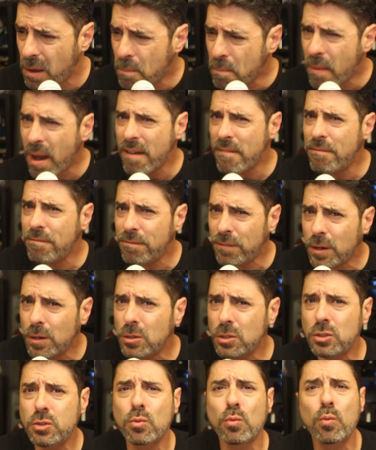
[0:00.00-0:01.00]
my
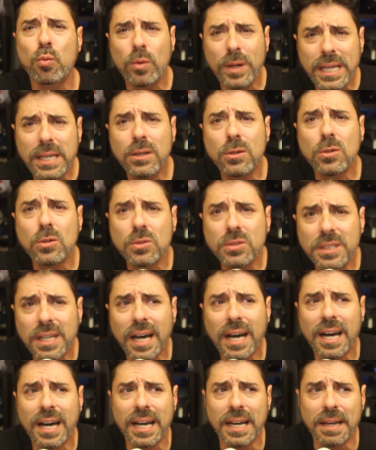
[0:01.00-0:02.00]
first real
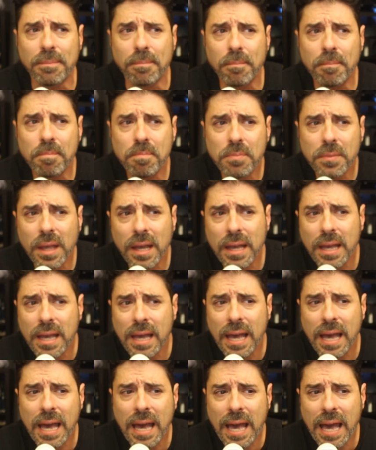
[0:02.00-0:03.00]
time
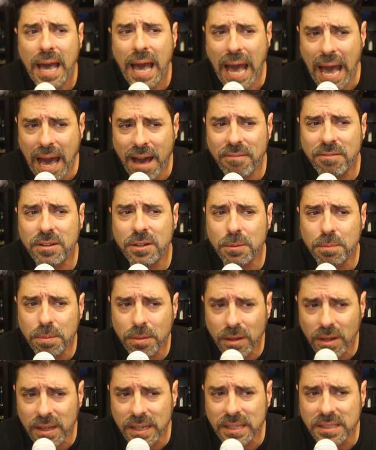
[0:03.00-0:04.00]
having a
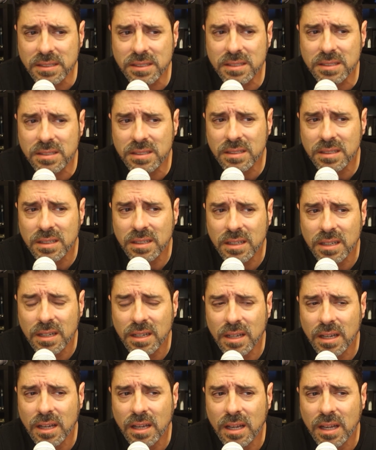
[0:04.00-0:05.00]
place
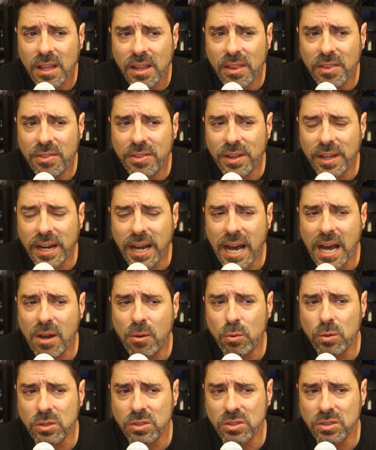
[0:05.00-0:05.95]
that I